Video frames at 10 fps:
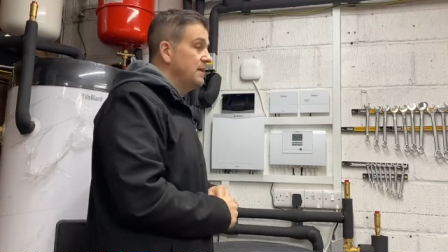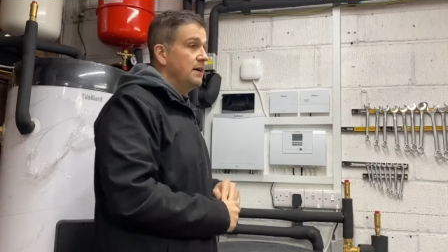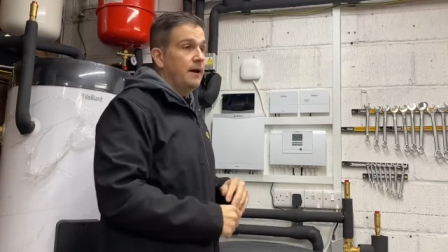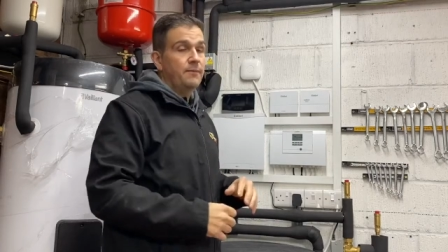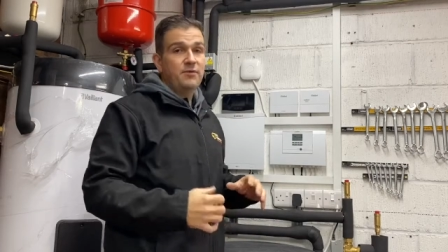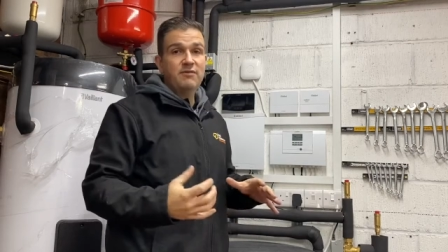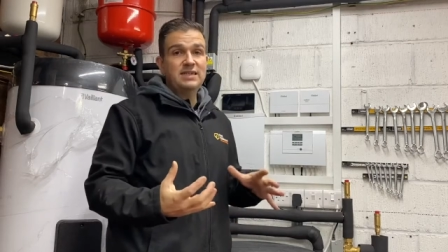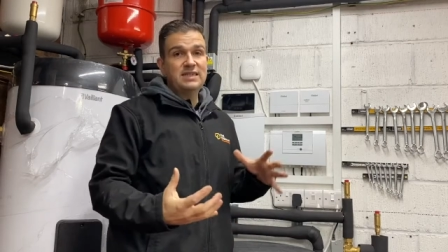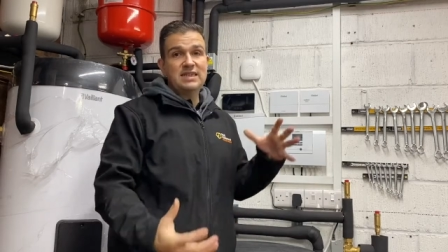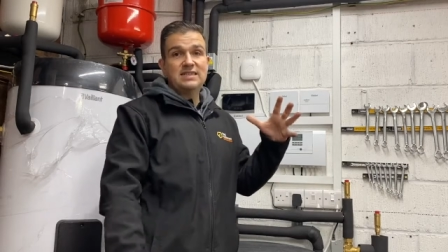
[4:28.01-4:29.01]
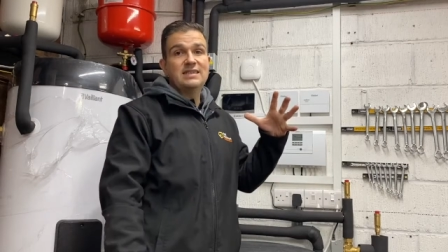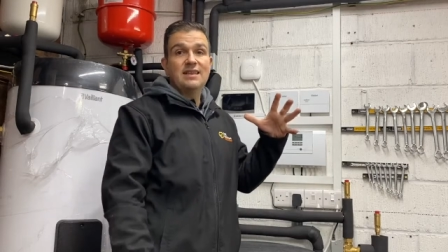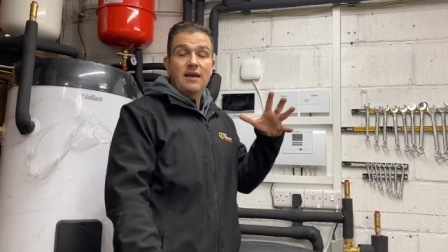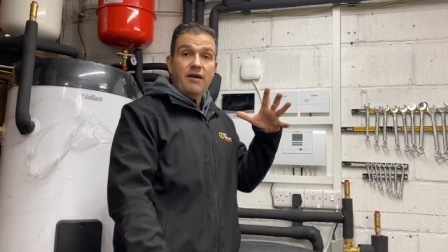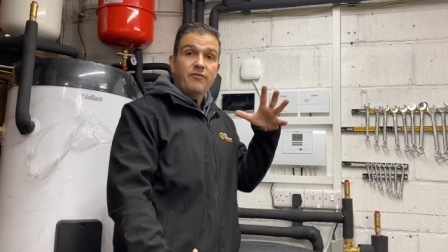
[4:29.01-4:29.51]
Um, the reason is that
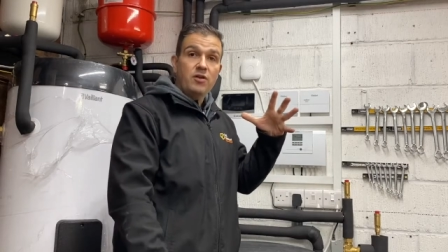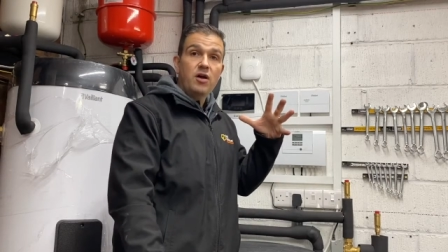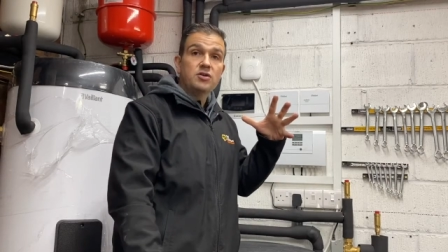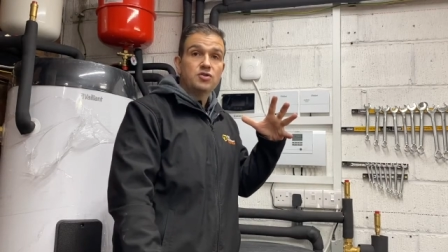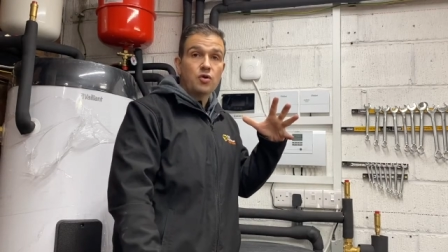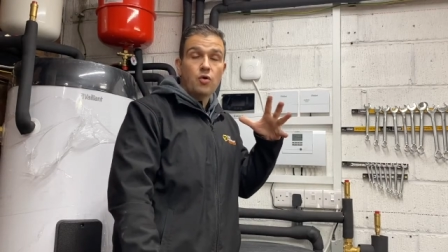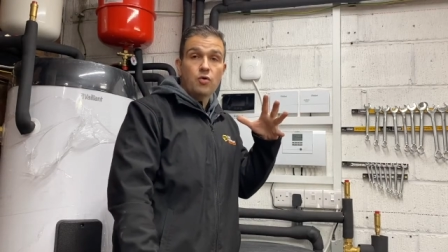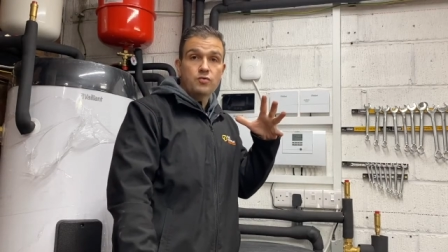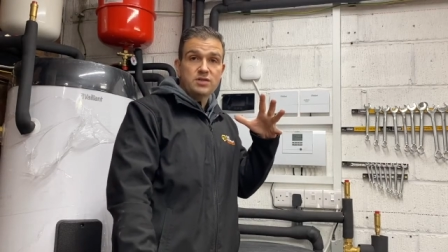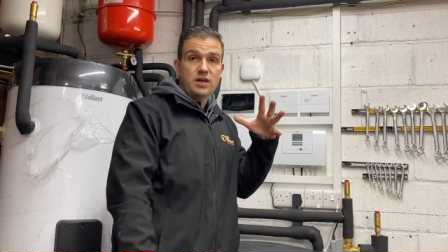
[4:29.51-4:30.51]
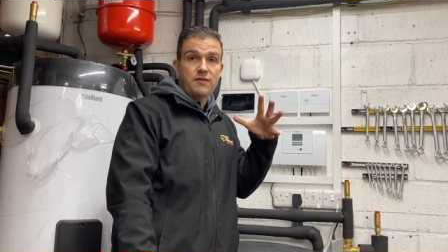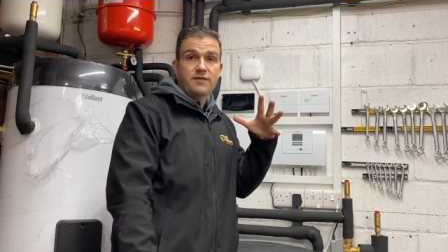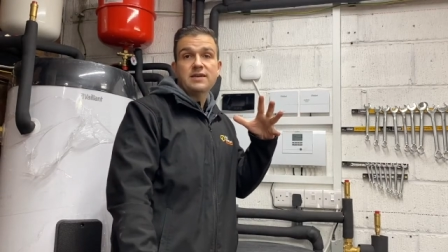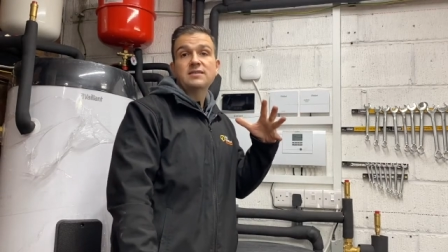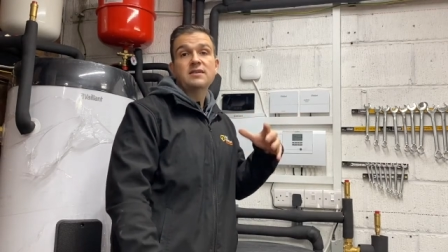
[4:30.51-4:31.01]
they have a larger coil
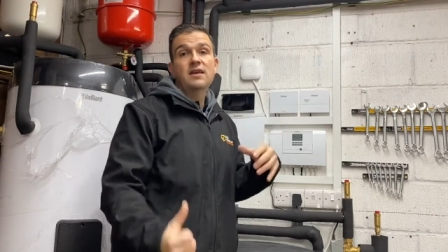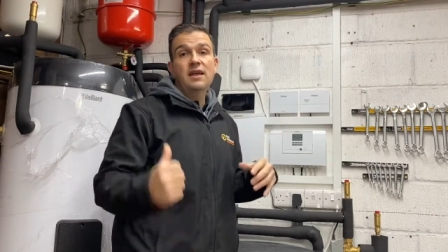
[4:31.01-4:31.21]
service